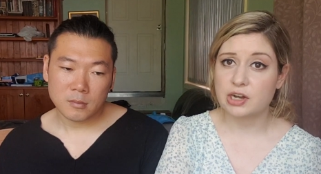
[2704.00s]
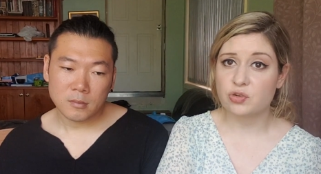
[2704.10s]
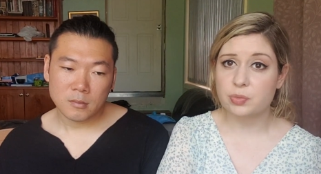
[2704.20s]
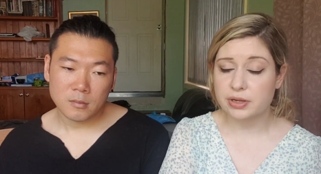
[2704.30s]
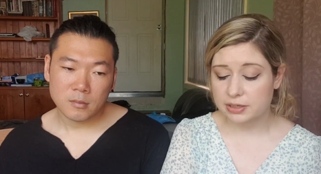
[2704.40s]

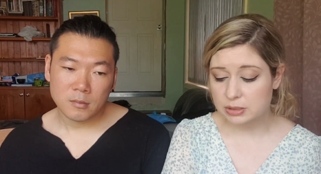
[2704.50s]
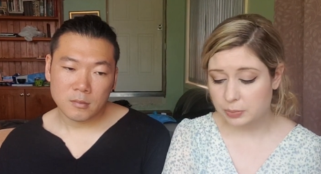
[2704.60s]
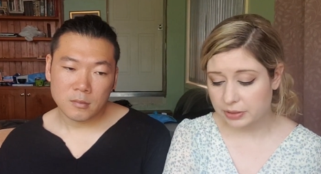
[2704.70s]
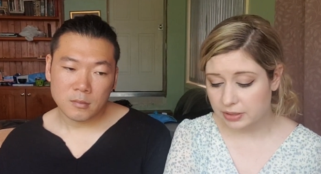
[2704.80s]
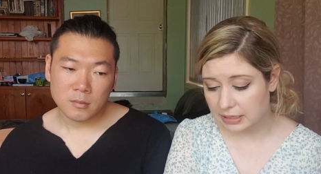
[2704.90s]
Speaker 1: government
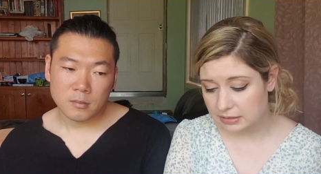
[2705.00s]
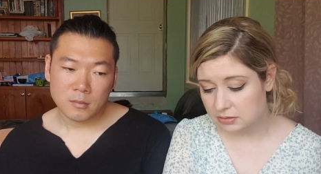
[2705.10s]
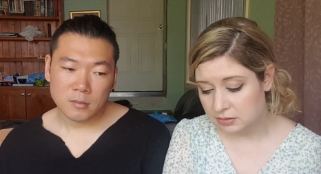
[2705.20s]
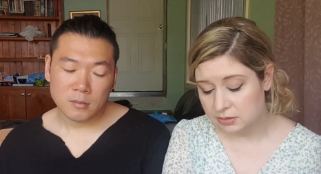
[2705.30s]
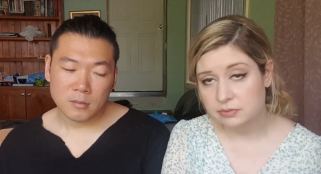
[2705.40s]
is, but it
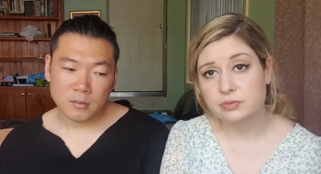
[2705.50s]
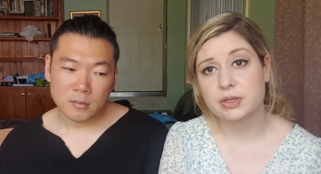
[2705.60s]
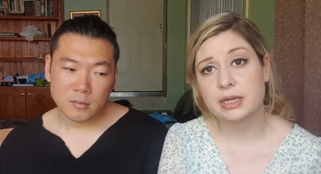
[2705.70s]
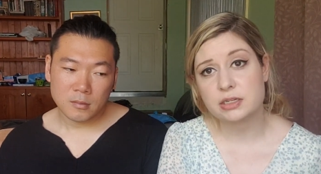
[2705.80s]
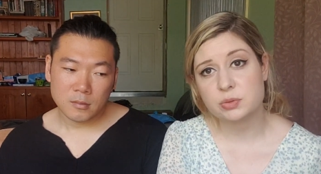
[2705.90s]

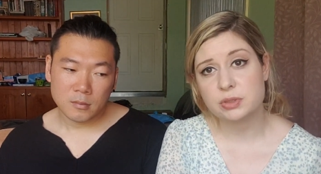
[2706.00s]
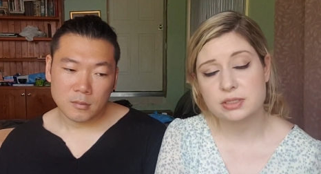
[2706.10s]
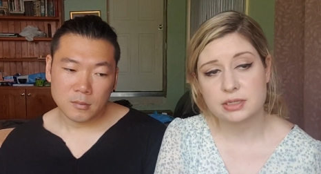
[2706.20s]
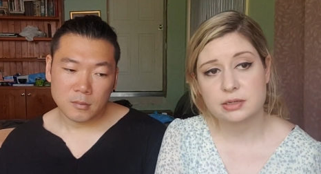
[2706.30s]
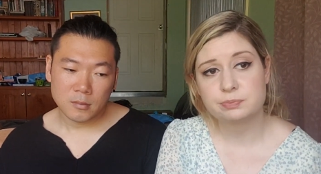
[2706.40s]
had to be
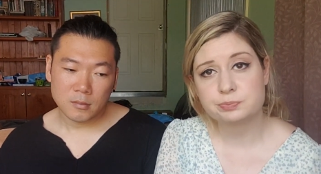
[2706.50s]
said.